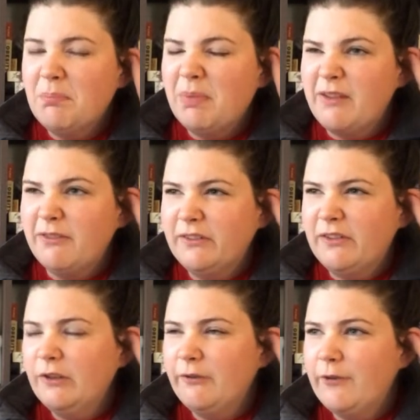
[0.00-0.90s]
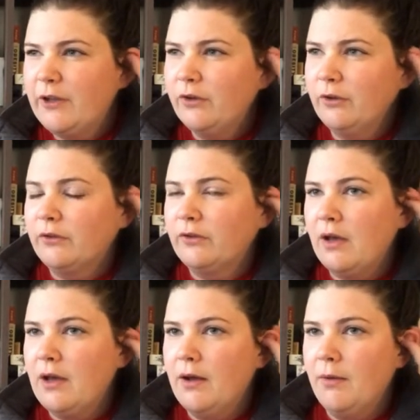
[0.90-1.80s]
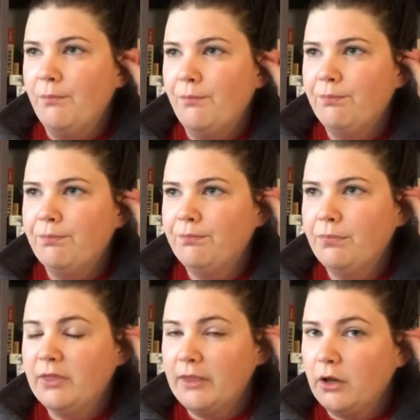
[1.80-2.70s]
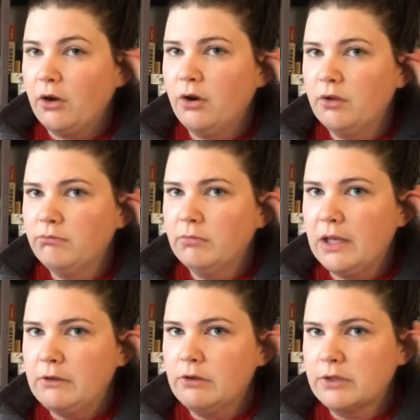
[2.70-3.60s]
but it still feels um, thicker than your